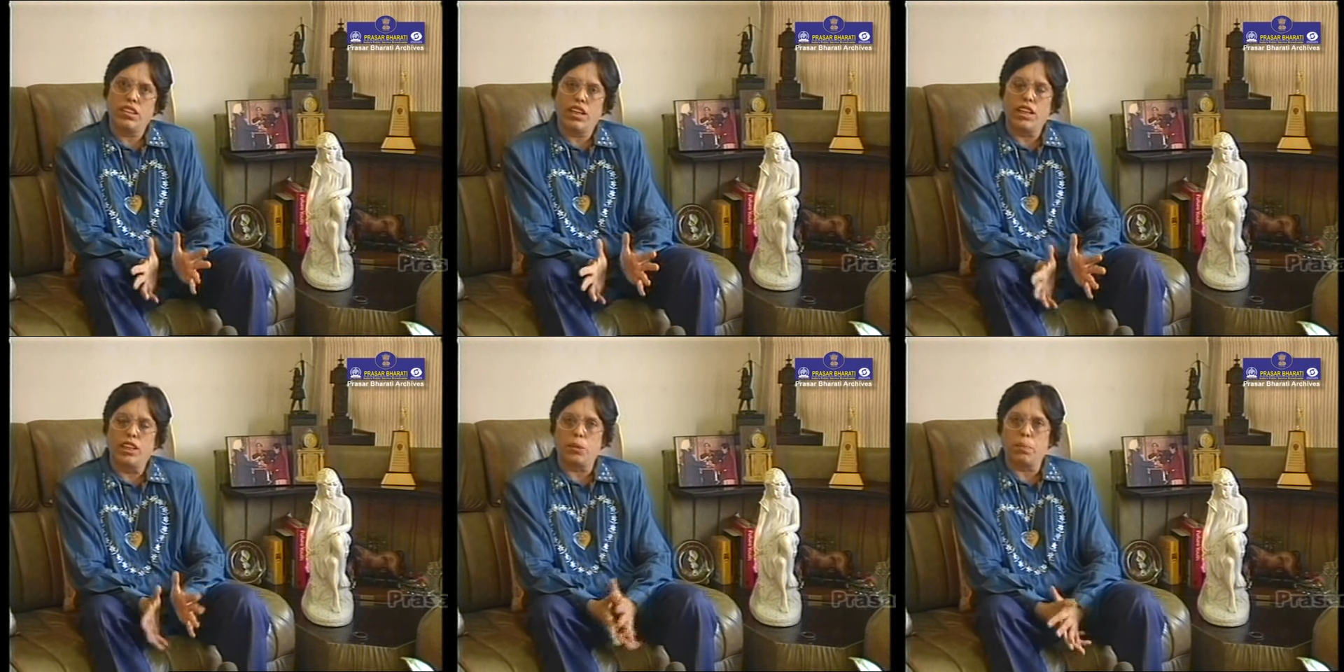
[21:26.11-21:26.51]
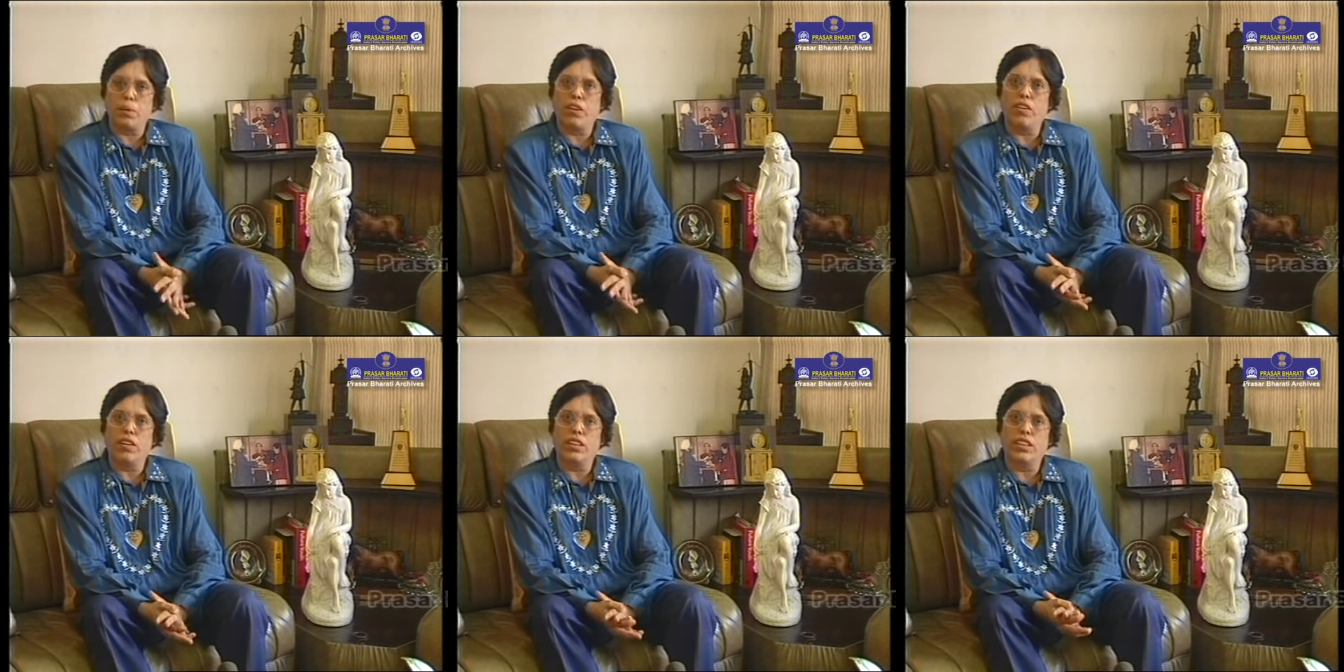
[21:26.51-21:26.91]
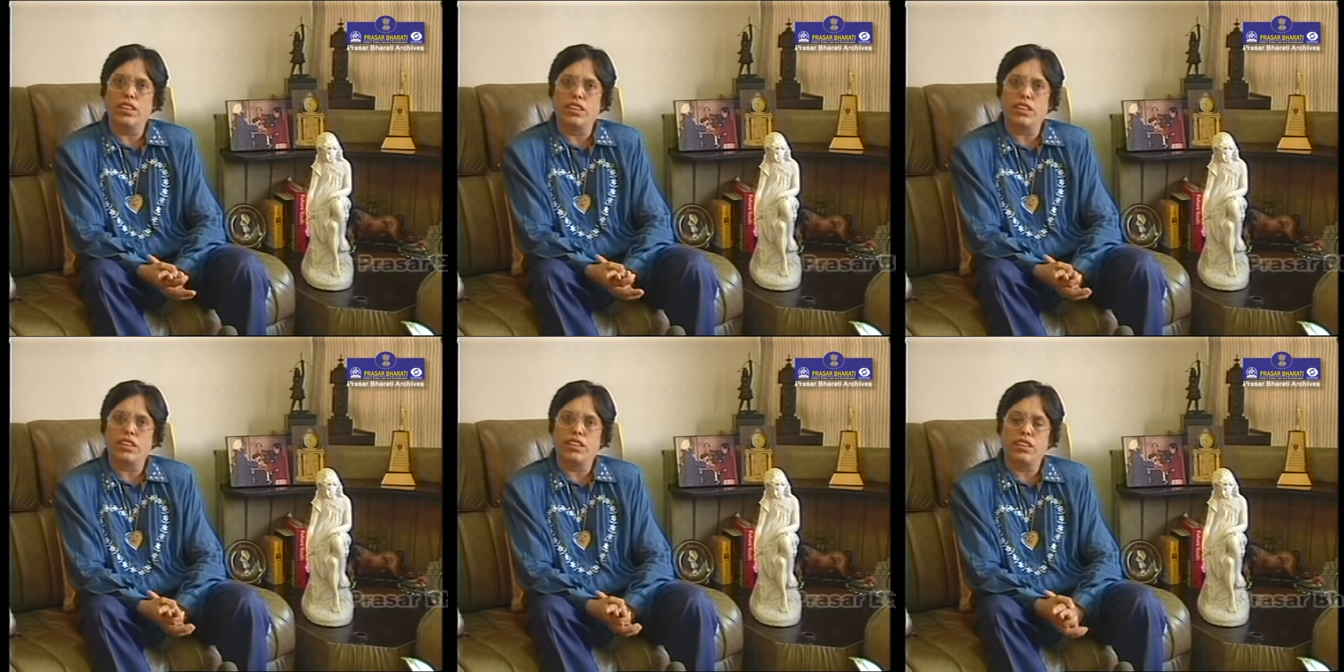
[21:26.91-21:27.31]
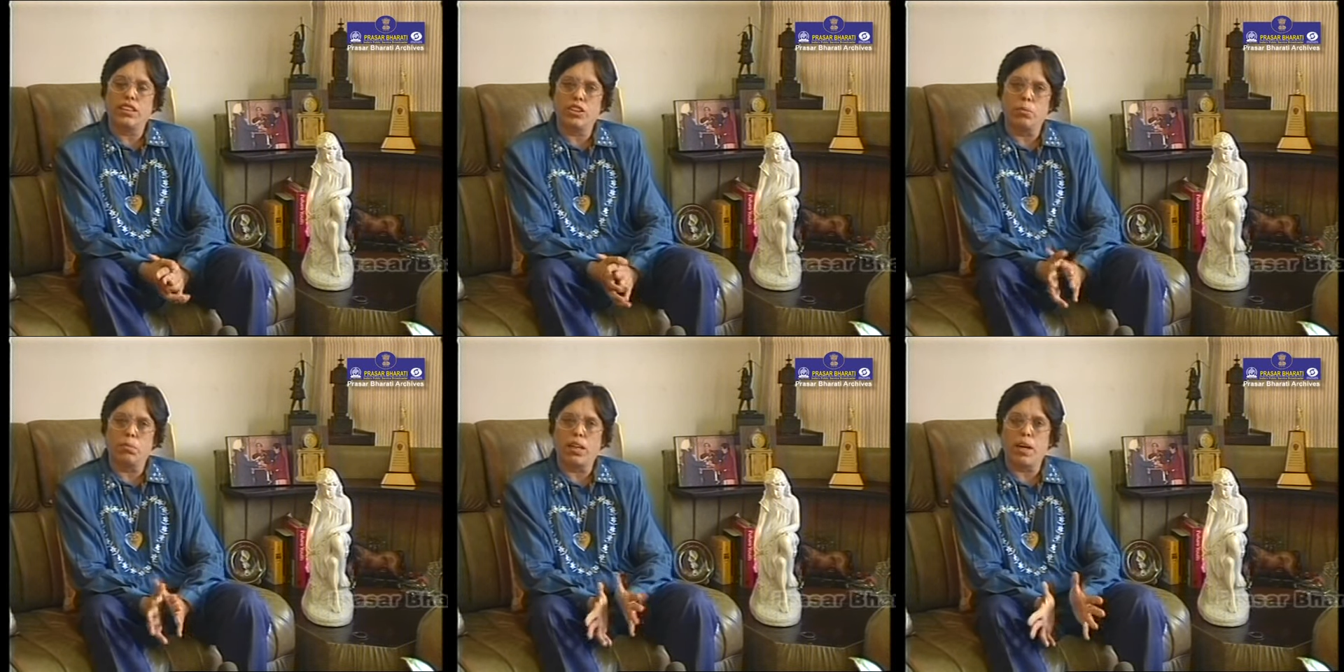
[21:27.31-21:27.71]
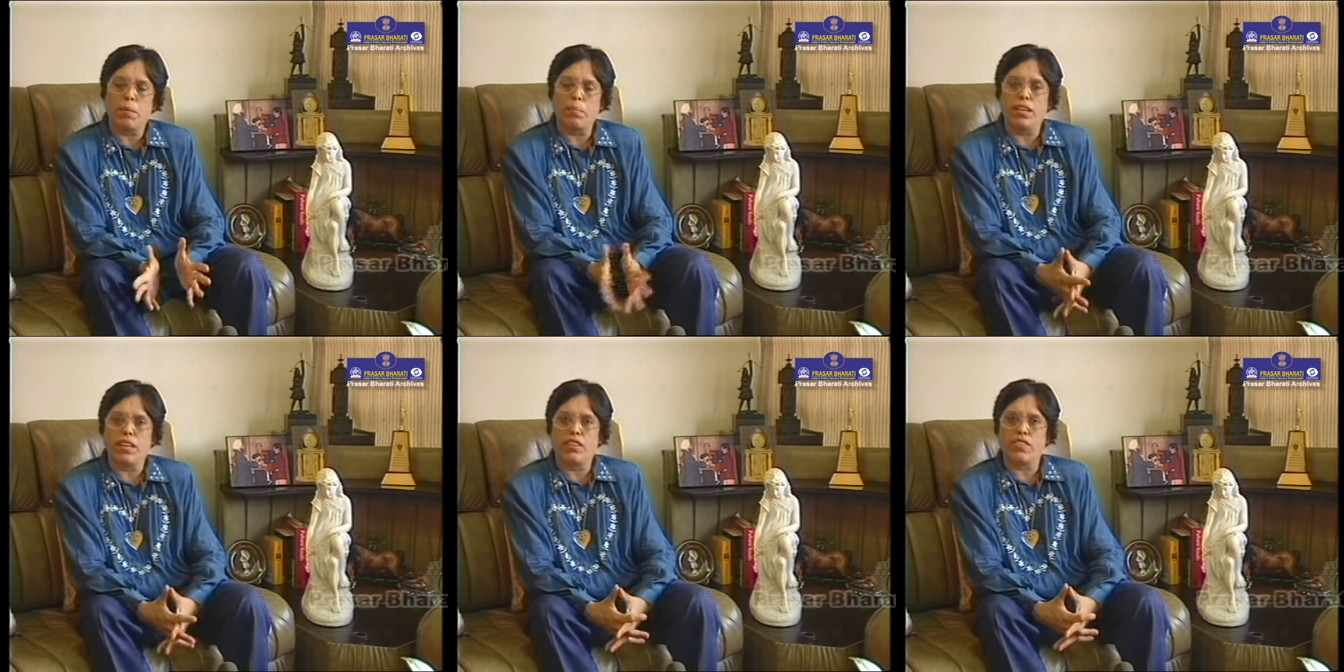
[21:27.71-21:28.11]
experience to be
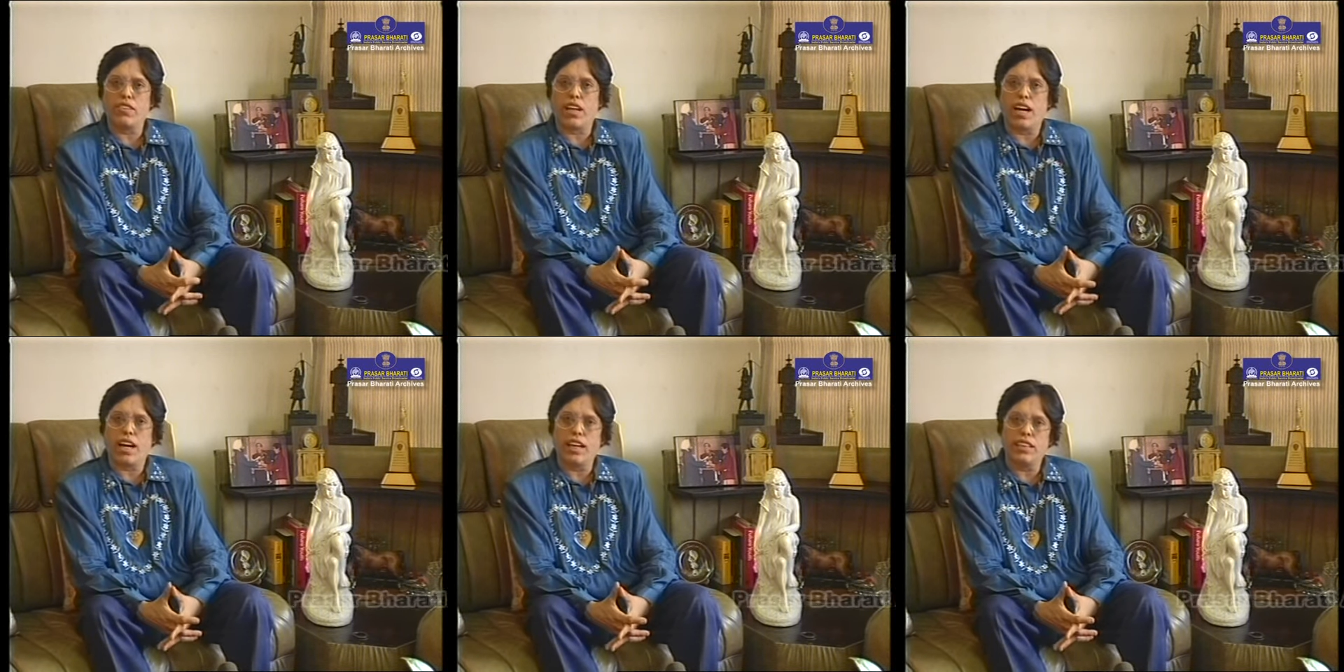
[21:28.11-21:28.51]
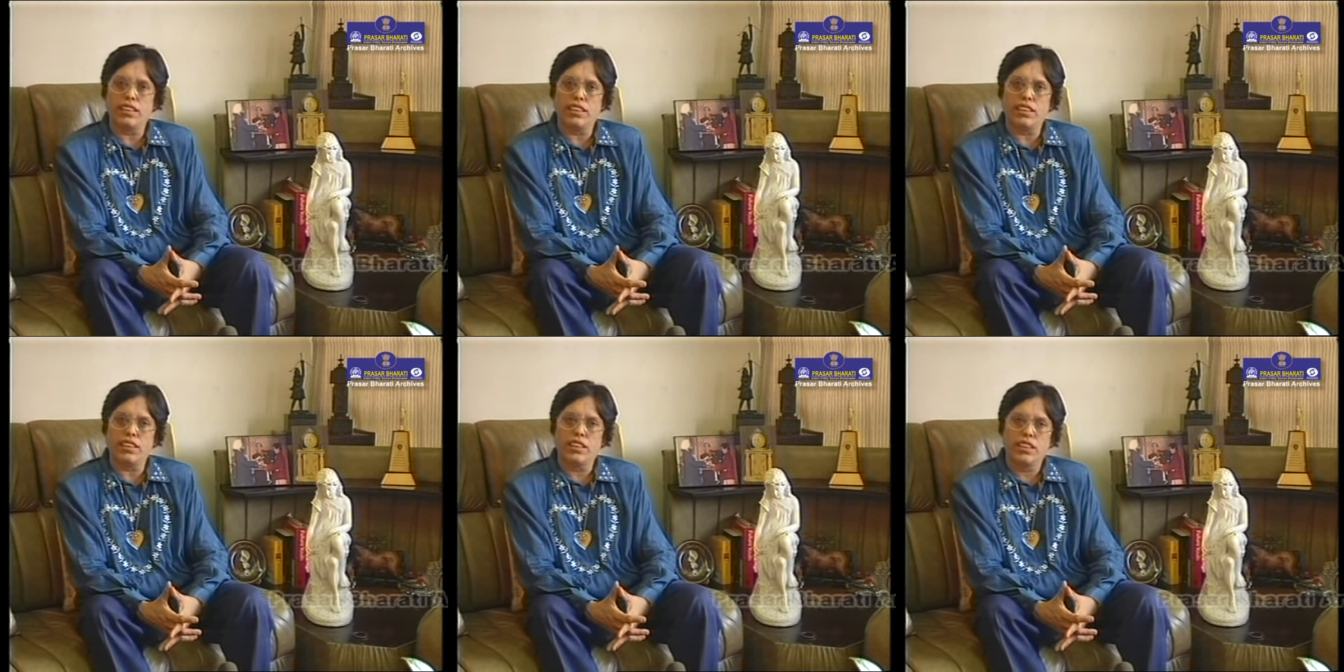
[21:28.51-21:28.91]
up in the skies.